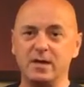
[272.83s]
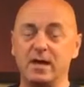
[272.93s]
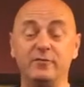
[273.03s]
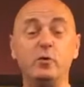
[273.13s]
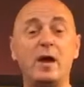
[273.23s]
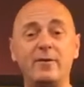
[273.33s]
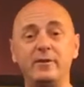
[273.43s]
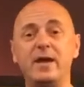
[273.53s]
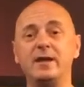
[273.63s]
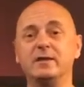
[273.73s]
And if you
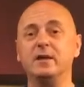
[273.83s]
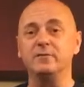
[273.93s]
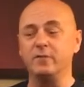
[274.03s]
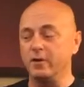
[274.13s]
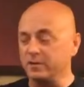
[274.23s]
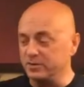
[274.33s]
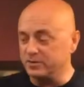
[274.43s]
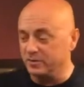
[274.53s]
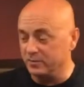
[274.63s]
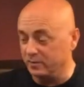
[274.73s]
haven't had a
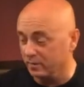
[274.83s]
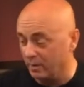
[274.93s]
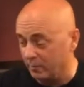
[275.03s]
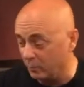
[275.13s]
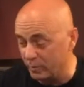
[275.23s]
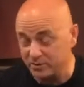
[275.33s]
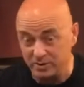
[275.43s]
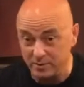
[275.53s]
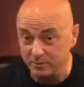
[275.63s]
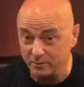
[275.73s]
Glenfarclas
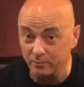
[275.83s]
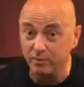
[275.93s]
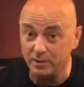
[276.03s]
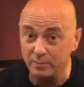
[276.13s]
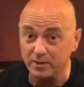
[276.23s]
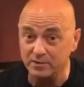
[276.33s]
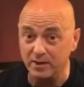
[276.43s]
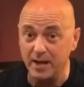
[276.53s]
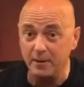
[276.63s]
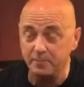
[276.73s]
whiskey, you're really
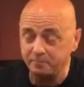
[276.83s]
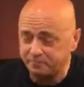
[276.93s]
missing out.